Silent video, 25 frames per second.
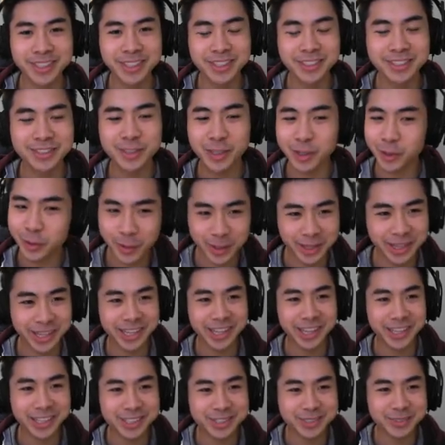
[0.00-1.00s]
So I quickly
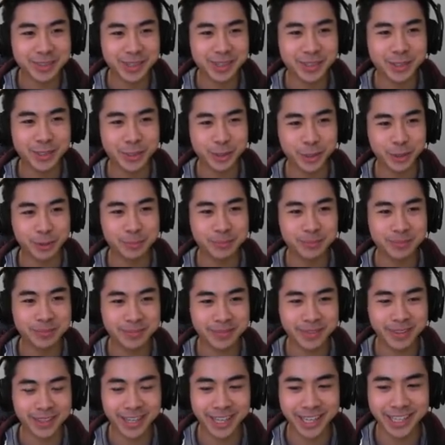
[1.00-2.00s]
closed my YouTube
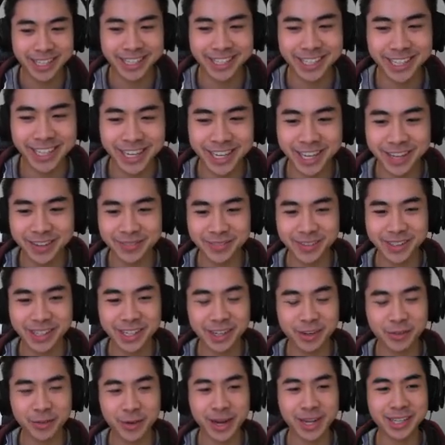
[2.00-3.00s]
and I'm
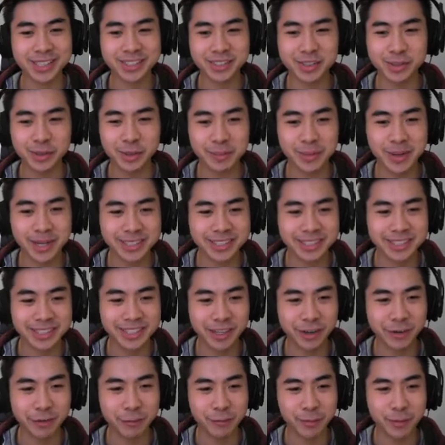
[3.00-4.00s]
gonna react to it
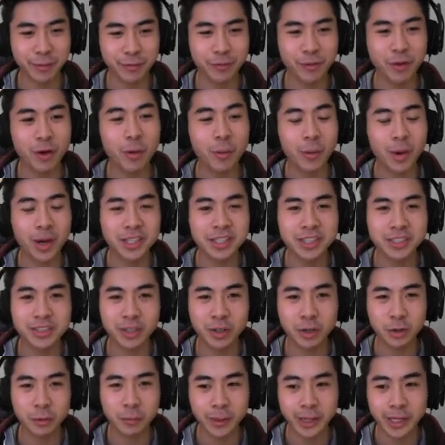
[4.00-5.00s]
myself before I watch
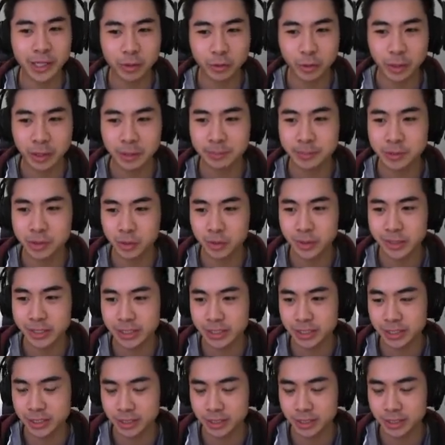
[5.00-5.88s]
old mate Crypt do it.